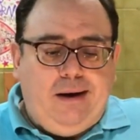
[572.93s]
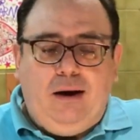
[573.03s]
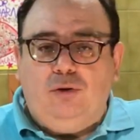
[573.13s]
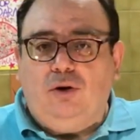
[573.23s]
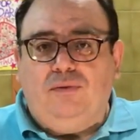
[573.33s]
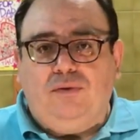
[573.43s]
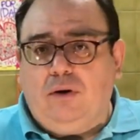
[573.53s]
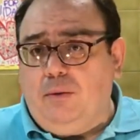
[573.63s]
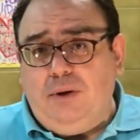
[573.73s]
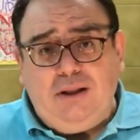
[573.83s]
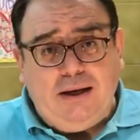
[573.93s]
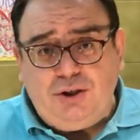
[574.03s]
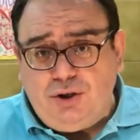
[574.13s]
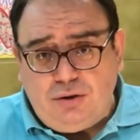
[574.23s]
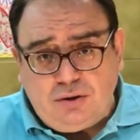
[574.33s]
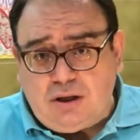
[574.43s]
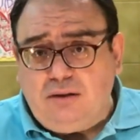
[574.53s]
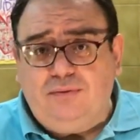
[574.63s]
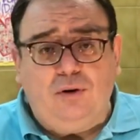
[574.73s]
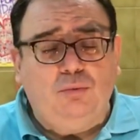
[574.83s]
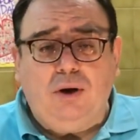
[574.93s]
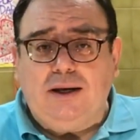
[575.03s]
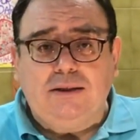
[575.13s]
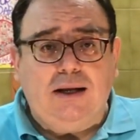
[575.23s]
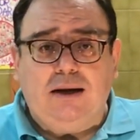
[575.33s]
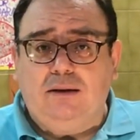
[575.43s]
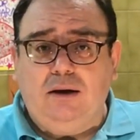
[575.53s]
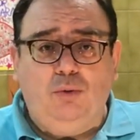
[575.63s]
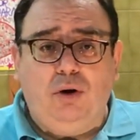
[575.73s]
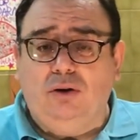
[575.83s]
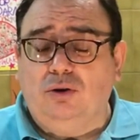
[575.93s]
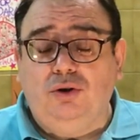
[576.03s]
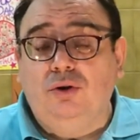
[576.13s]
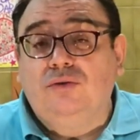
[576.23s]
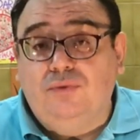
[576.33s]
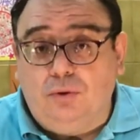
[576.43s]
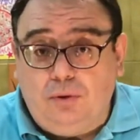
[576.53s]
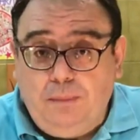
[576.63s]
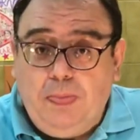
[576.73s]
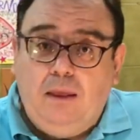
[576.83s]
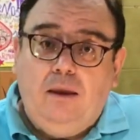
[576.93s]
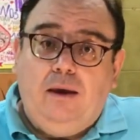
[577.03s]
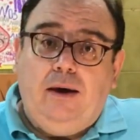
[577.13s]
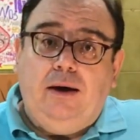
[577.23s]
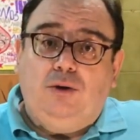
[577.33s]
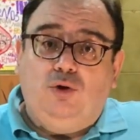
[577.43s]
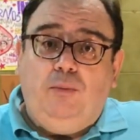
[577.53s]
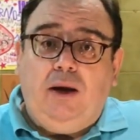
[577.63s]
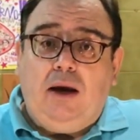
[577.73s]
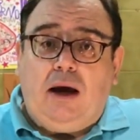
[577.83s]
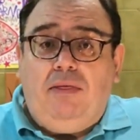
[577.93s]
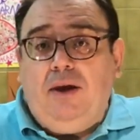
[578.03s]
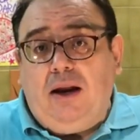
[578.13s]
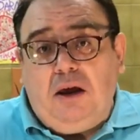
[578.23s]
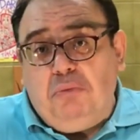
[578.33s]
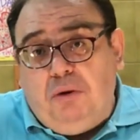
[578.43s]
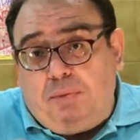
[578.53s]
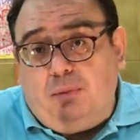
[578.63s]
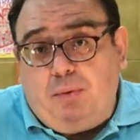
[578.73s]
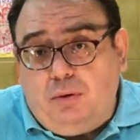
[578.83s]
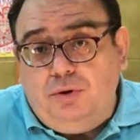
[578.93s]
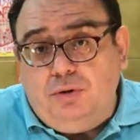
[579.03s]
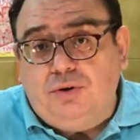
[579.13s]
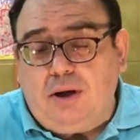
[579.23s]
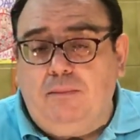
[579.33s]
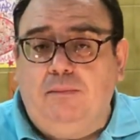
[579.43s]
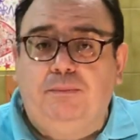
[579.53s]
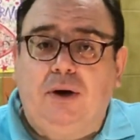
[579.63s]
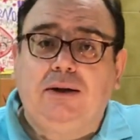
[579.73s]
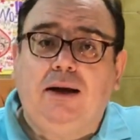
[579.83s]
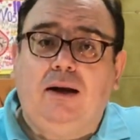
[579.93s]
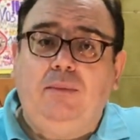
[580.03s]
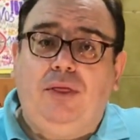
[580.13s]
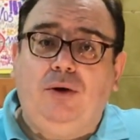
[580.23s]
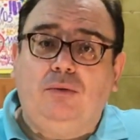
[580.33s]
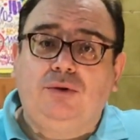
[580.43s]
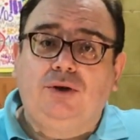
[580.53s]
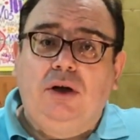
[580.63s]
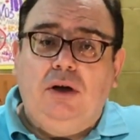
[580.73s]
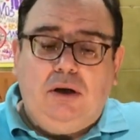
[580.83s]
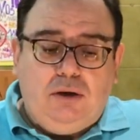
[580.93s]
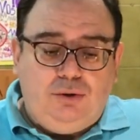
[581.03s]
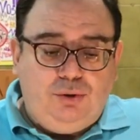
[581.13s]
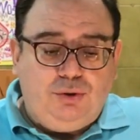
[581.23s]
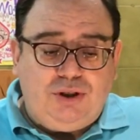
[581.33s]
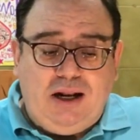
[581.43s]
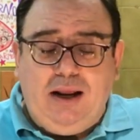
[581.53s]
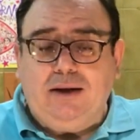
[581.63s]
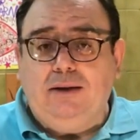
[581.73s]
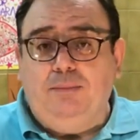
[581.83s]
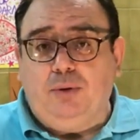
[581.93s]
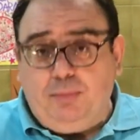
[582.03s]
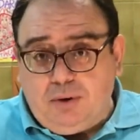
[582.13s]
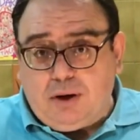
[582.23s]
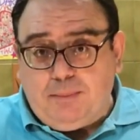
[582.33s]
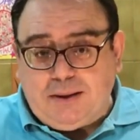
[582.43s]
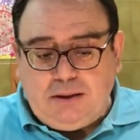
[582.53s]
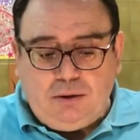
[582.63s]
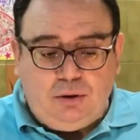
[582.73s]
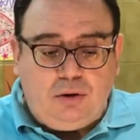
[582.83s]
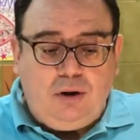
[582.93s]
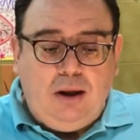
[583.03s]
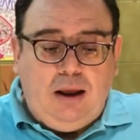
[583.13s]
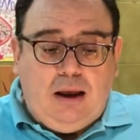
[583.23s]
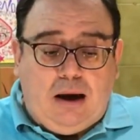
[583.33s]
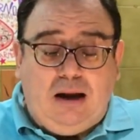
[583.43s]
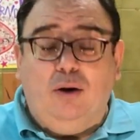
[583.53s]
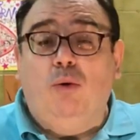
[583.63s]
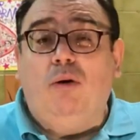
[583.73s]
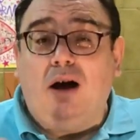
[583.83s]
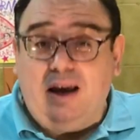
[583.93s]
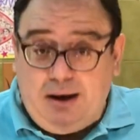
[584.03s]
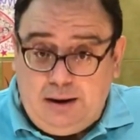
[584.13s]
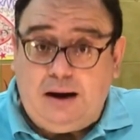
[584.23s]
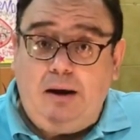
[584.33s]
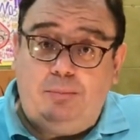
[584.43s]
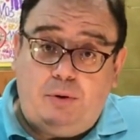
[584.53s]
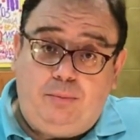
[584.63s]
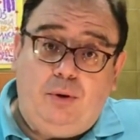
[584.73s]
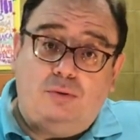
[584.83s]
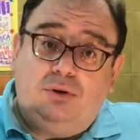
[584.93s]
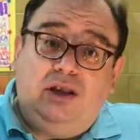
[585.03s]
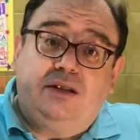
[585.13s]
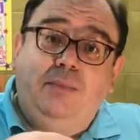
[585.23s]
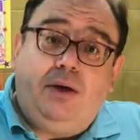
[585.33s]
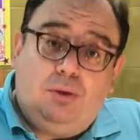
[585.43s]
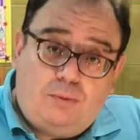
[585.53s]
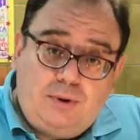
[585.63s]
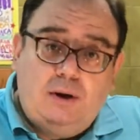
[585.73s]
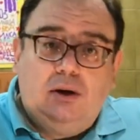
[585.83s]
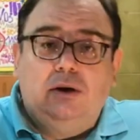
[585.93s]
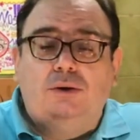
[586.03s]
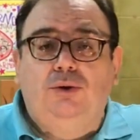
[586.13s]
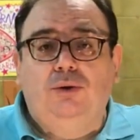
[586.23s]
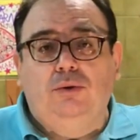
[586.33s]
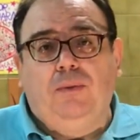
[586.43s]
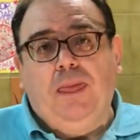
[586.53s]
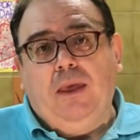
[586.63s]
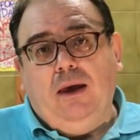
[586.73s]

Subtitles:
a lot of recommendations and formulas that were not useful to me, and then I will propose you some practical methods to select the proper capacitor, and why I propose this method to